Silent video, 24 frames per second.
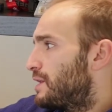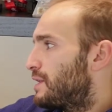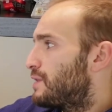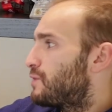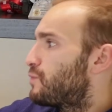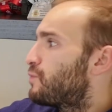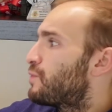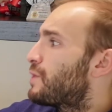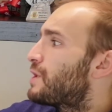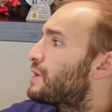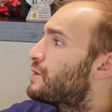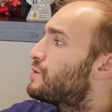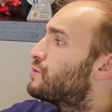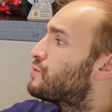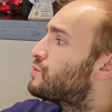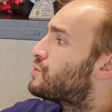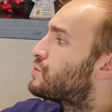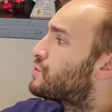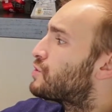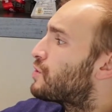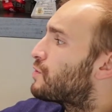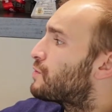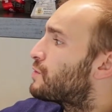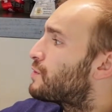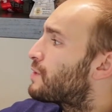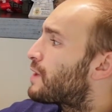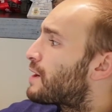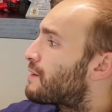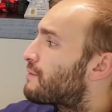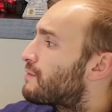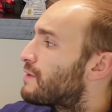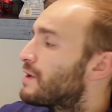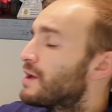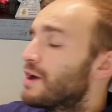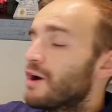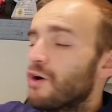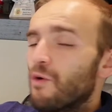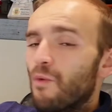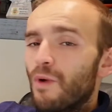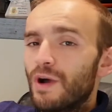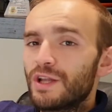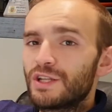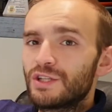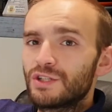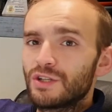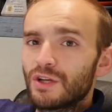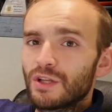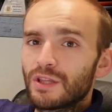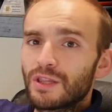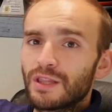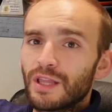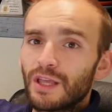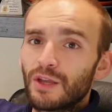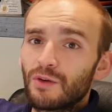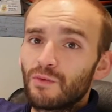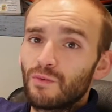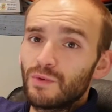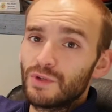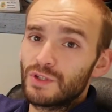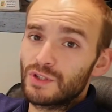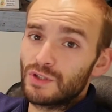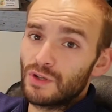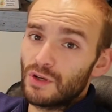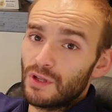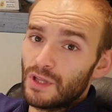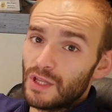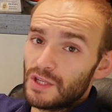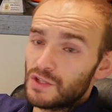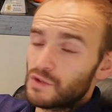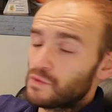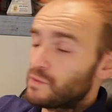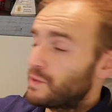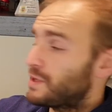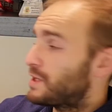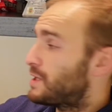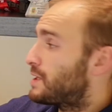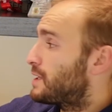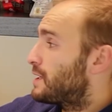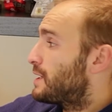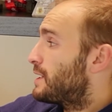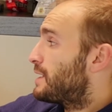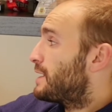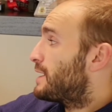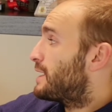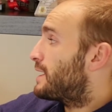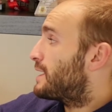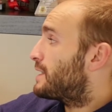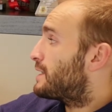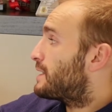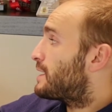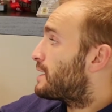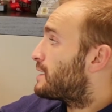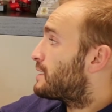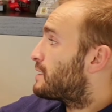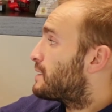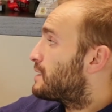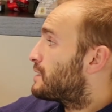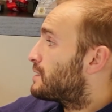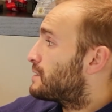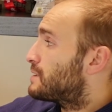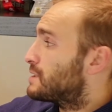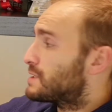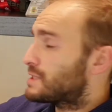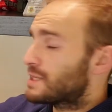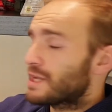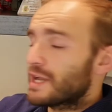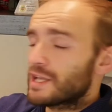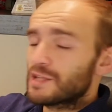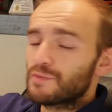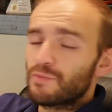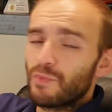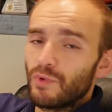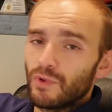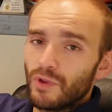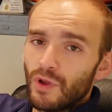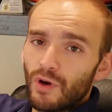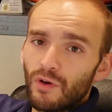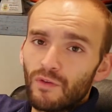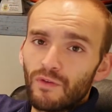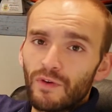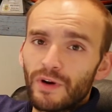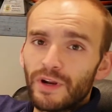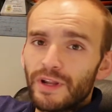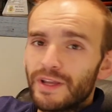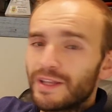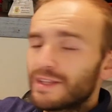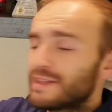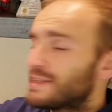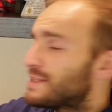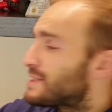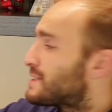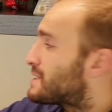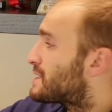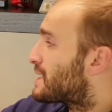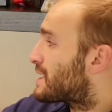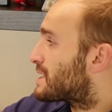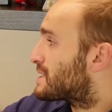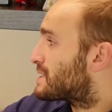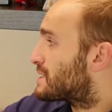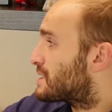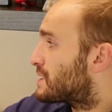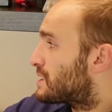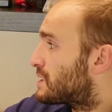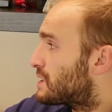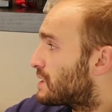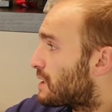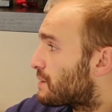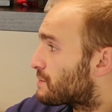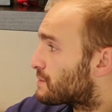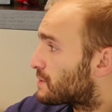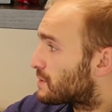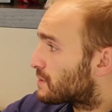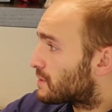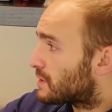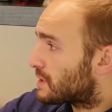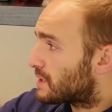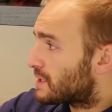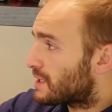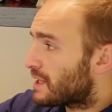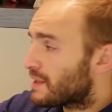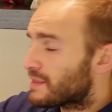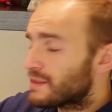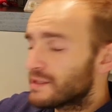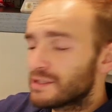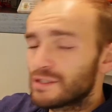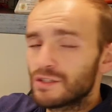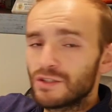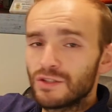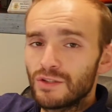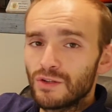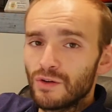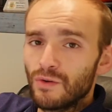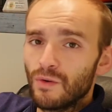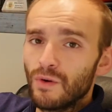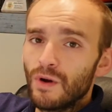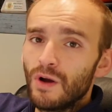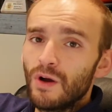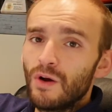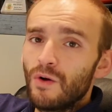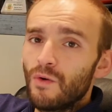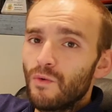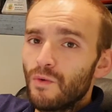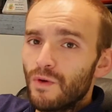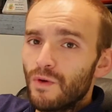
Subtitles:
that when you show, you have a white shot like we saw last week, and then this guy's pull over, and this has absolutely nothing to do